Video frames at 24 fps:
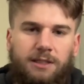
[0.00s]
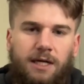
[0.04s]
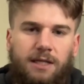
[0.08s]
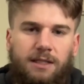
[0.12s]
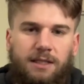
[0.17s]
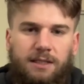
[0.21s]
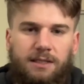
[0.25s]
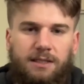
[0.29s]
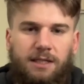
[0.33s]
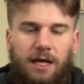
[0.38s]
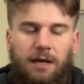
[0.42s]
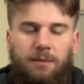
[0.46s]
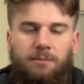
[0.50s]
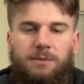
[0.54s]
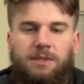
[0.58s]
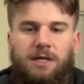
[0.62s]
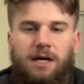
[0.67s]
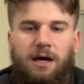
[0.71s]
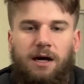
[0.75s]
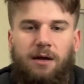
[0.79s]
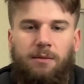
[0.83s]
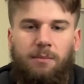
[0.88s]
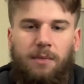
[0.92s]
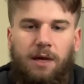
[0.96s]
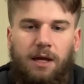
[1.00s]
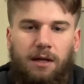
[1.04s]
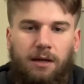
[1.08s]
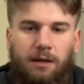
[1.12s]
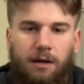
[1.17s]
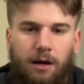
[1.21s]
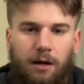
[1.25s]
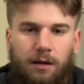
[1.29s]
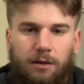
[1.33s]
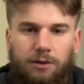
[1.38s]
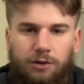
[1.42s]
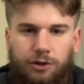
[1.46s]
at the same time and
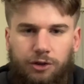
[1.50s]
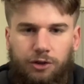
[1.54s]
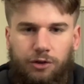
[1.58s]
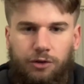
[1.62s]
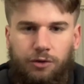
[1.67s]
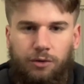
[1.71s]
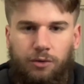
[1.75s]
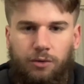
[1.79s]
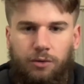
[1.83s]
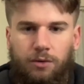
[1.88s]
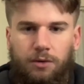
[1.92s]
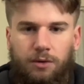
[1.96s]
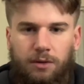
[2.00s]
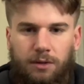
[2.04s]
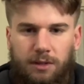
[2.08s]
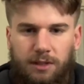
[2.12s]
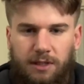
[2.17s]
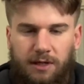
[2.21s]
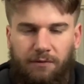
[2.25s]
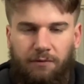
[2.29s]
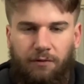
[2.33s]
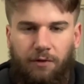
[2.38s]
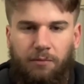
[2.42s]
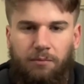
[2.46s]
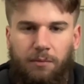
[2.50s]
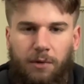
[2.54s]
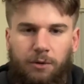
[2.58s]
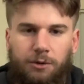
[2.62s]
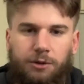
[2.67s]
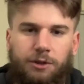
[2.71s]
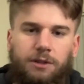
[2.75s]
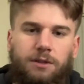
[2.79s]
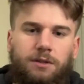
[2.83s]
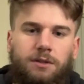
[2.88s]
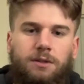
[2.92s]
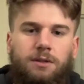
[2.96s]
not 2 different
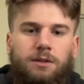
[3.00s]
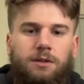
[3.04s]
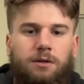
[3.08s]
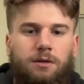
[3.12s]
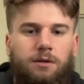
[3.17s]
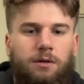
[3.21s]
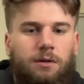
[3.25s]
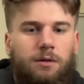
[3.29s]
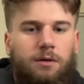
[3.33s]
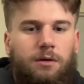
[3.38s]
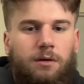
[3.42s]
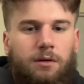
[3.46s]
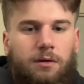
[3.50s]
motions. All